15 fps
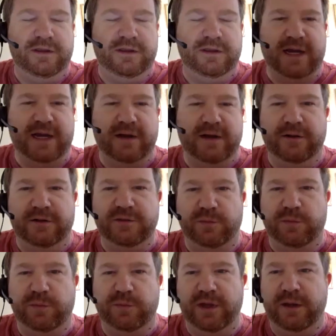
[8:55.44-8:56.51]
tackle eligible
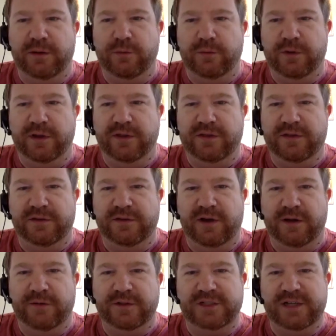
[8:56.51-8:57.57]
play with Donovan
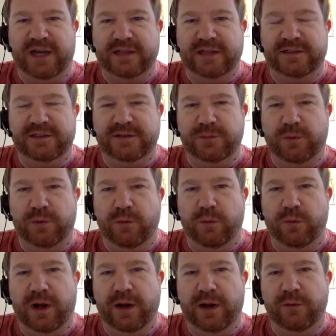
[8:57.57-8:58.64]
Jackson. Just
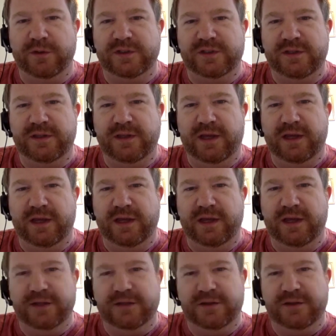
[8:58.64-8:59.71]
why was he
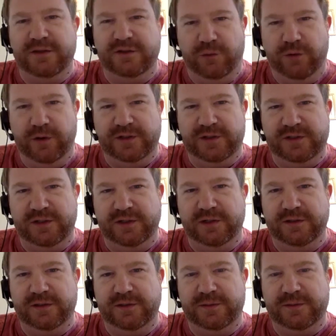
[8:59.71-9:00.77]
the choice to
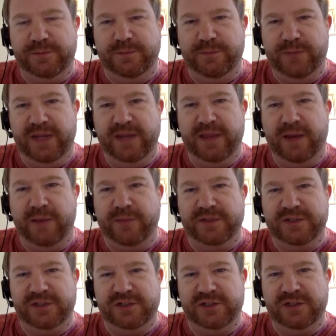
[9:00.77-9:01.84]
be in that
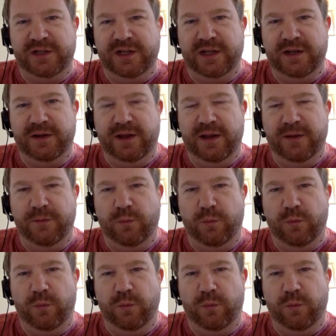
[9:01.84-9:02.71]
position, and